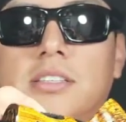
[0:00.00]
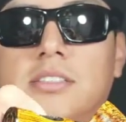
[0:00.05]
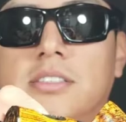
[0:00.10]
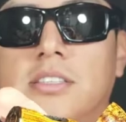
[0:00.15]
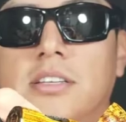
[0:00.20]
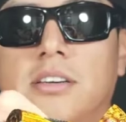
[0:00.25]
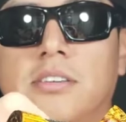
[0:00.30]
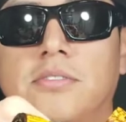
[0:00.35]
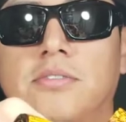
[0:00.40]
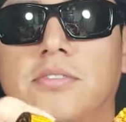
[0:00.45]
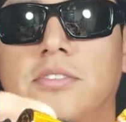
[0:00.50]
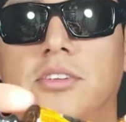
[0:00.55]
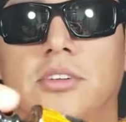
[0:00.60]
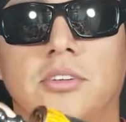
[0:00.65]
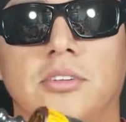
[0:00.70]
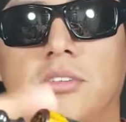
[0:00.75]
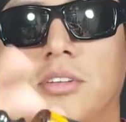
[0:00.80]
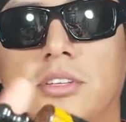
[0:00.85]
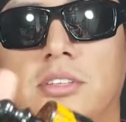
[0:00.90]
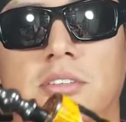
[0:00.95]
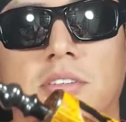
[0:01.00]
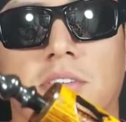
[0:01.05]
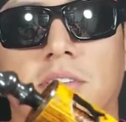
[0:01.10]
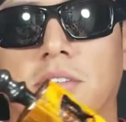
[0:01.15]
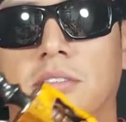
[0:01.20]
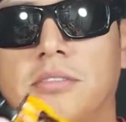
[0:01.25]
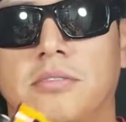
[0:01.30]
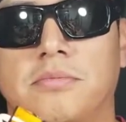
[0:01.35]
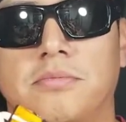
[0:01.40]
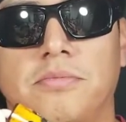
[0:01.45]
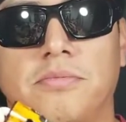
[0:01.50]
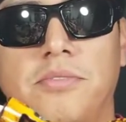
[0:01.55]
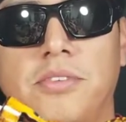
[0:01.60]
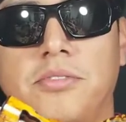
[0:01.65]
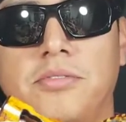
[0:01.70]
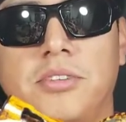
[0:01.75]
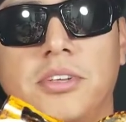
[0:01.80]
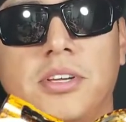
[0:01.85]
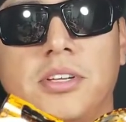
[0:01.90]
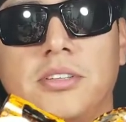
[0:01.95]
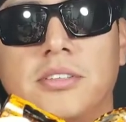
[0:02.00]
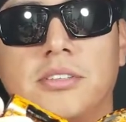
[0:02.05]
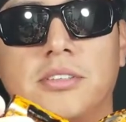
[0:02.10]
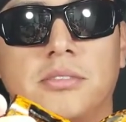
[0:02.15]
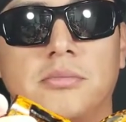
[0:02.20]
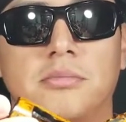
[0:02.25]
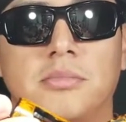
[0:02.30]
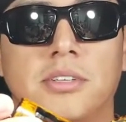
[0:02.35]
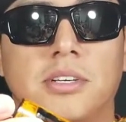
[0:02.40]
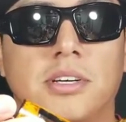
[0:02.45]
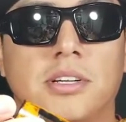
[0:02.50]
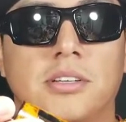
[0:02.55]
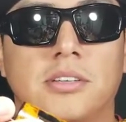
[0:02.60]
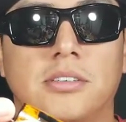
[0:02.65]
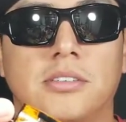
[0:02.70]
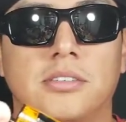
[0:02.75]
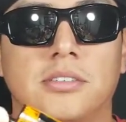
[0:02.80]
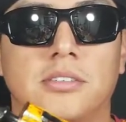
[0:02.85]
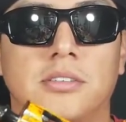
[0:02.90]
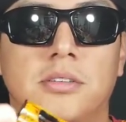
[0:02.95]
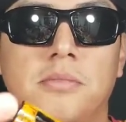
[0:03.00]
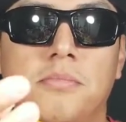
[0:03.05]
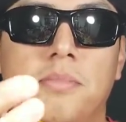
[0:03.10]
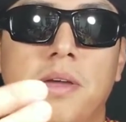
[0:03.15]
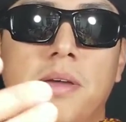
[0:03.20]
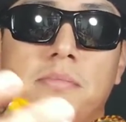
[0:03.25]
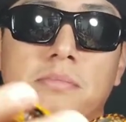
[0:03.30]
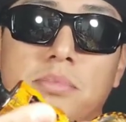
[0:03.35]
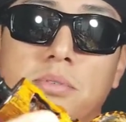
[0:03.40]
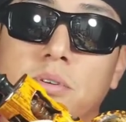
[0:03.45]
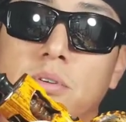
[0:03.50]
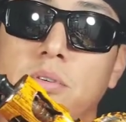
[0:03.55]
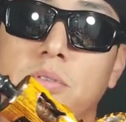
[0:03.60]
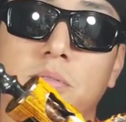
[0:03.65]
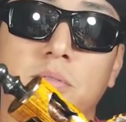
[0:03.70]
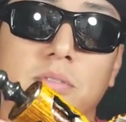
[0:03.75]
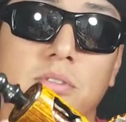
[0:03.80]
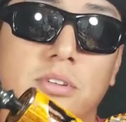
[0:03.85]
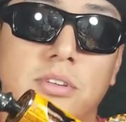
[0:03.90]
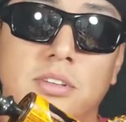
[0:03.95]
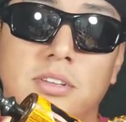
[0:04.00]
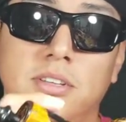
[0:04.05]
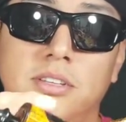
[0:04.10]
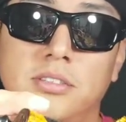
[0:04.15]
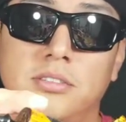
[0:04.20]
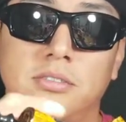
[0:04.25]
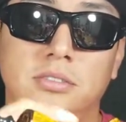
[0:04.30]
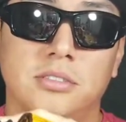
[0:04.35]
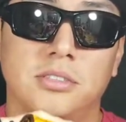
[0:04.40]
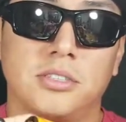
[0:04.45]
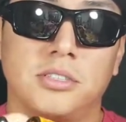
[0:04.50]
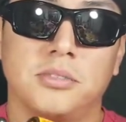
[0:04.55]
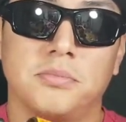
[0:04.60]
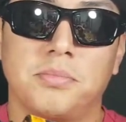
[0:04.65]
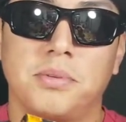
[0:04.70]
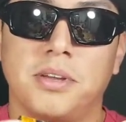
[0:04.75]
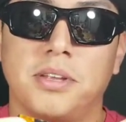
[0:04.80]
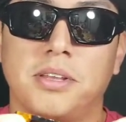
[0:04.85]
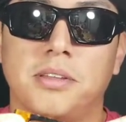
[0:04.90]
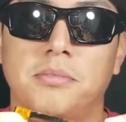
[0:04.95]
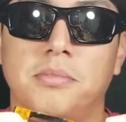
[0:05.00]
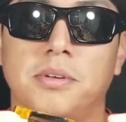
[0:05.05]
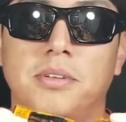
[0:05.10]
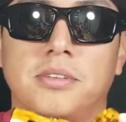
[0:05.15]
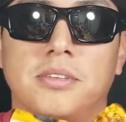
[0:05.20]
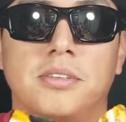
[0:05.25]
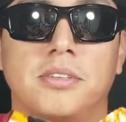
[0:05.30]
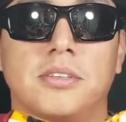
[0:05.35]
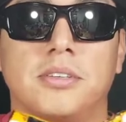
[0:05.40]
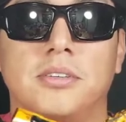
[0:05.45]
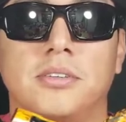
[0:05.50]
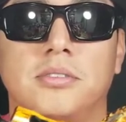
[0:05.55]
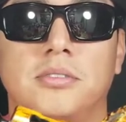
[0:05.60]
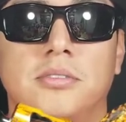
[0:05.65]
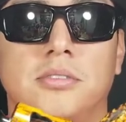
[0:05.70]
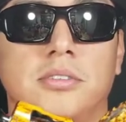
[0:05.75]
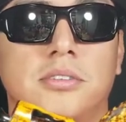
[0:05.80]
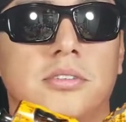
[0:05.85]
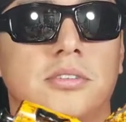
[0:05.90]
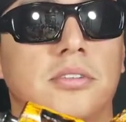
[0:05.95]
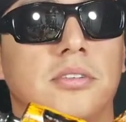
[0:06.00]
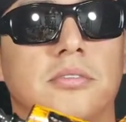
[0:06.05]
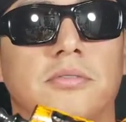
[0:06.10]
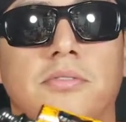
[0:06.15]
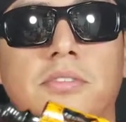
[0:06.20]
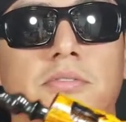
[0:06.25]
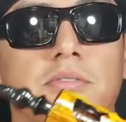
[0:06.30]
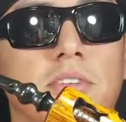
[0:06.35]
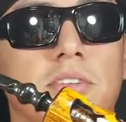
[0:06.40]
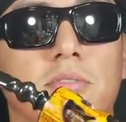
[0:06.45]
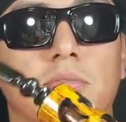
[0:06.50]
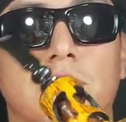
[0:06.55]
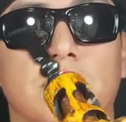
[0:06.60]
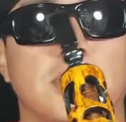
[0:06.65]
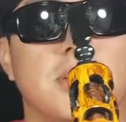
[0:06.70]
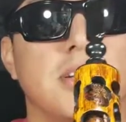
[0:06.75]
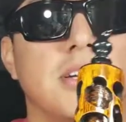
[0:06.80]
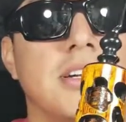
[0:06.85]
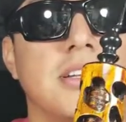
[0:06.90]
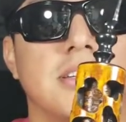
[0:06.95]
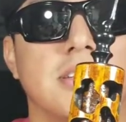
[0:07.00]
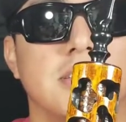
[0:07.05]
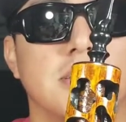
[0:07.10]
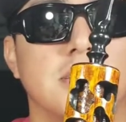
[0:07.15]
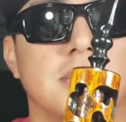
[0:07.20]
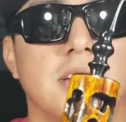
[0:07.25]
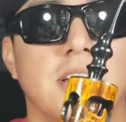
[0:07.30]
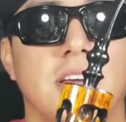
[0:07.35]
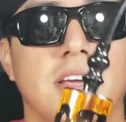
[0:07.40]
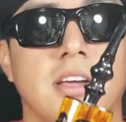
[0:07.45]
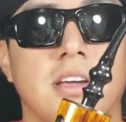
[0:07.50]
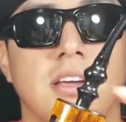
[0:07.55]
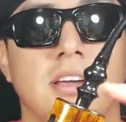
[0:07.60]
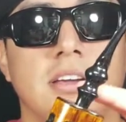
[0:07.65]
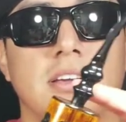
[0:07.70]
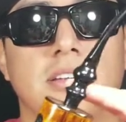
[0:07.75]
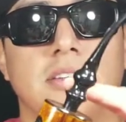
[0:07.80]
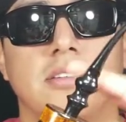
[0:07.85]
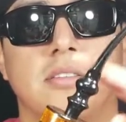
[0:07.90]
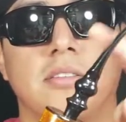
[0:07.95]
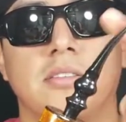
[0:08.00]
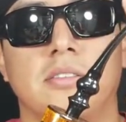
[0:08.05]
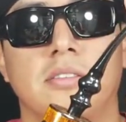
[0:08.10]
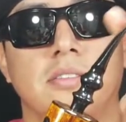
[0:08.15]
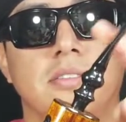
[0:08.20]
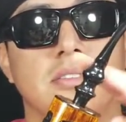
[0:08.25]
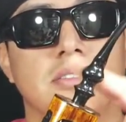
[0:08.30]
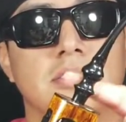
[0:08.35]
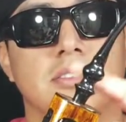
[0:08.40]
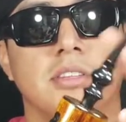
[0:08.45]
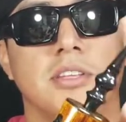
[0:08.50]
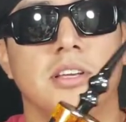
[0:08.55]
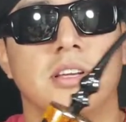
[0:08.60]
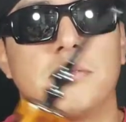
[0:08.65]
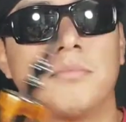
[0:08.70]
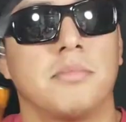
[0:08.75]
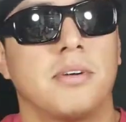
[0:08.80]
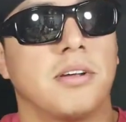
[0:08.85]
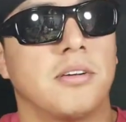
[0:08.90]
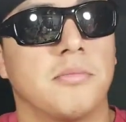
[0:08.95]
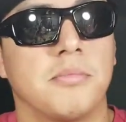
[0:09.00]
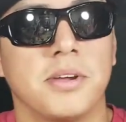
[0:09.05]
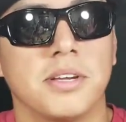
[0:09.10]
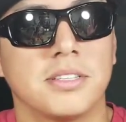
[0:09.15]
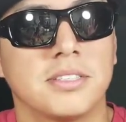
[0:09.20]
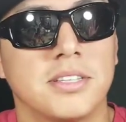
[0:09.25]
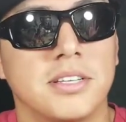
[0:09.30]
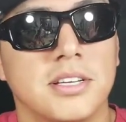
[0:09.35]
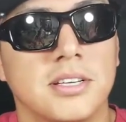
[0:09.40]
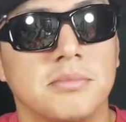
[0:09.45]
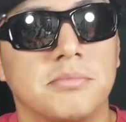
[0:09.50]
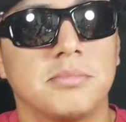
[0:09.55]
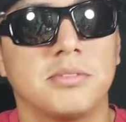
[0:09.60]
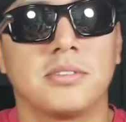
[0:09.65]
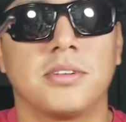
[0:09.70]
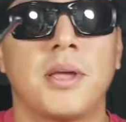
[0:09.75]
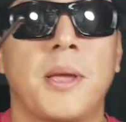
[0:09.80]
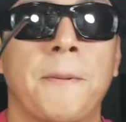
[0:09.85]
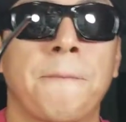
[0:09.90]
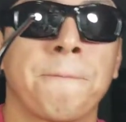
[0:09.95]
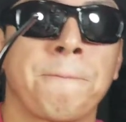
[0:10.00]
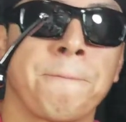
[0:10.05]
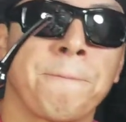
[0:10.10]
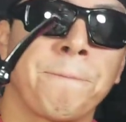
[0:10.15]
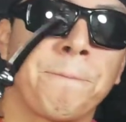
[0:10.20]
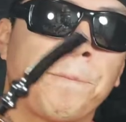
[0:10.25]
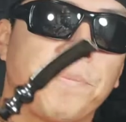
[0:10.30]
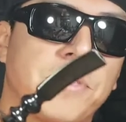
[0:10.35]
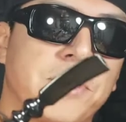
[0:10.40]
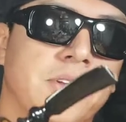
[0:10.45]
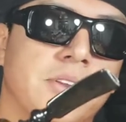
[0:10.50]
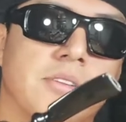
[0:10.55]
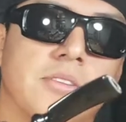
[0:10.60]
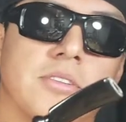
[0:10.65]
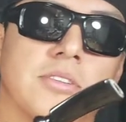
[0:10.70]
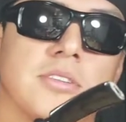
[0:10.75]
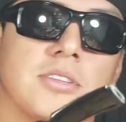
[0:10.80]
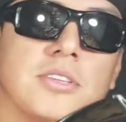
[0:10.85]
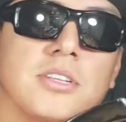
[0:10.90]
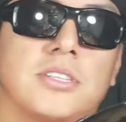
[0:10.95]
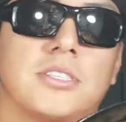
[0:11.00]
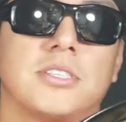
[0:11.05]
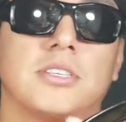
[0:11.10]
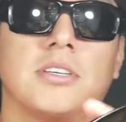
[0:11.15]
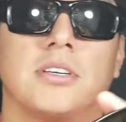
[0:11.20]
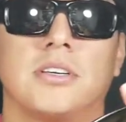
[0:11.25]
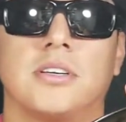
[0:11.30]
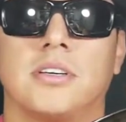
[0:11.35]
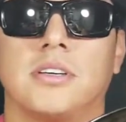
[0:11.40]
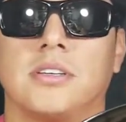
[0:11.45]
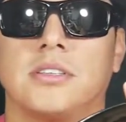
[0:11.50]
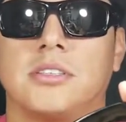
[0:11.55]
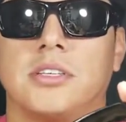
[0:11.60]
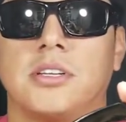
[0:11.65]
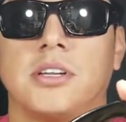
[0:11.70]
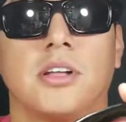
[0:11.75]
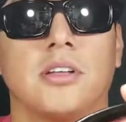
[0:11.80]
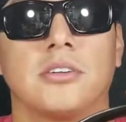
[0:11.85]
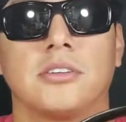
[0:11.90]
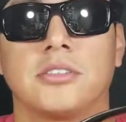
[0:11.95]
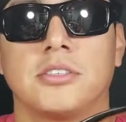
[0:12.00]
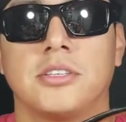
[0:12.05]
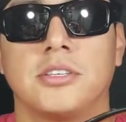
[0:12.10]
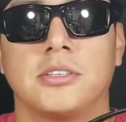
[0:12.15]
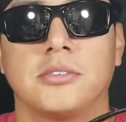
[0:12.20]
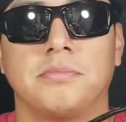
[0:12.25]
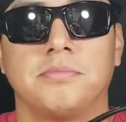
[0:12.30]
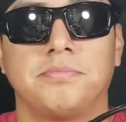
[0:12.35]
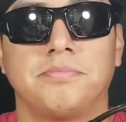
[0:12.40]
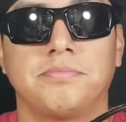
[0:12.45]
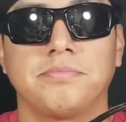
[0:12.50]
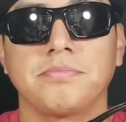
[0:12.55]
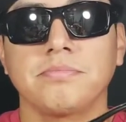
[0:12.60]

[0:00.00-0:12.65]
stuff, you know, that's another 15 something dollars. The bamboo, this was such a pain in the butt to do. It's another 15, $20. You know, the stem, I don't make stems. You know, that's a $10 stem.